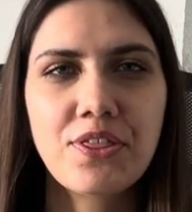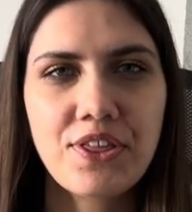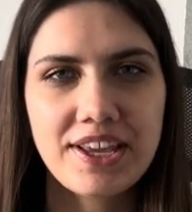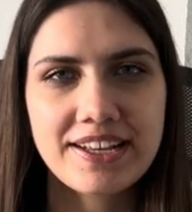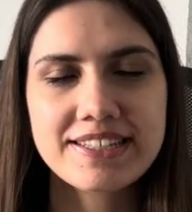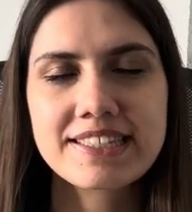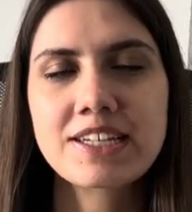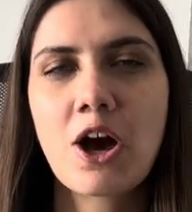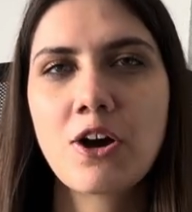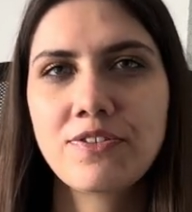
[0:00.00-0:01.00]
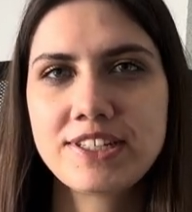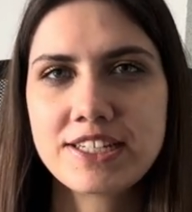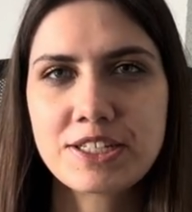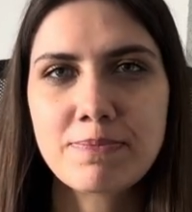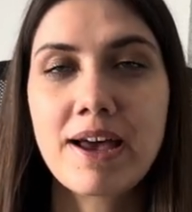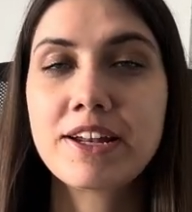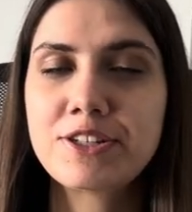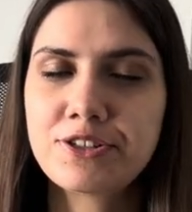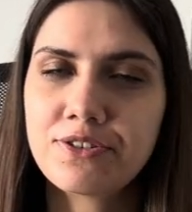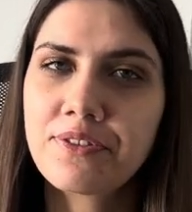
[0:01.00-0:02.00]
things confident men
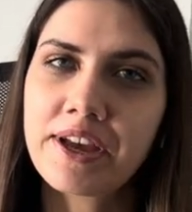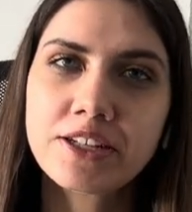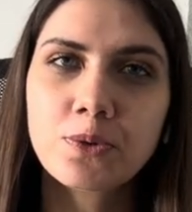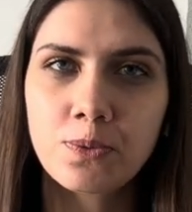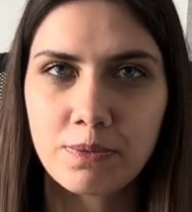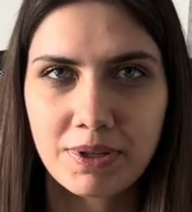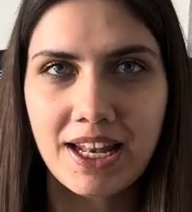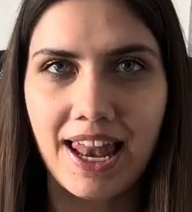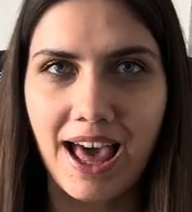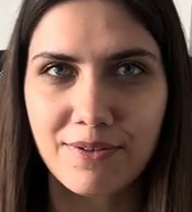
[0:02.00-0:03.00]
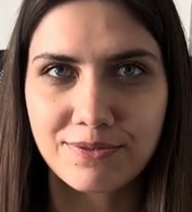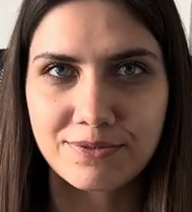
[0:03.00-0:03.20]
do that women love.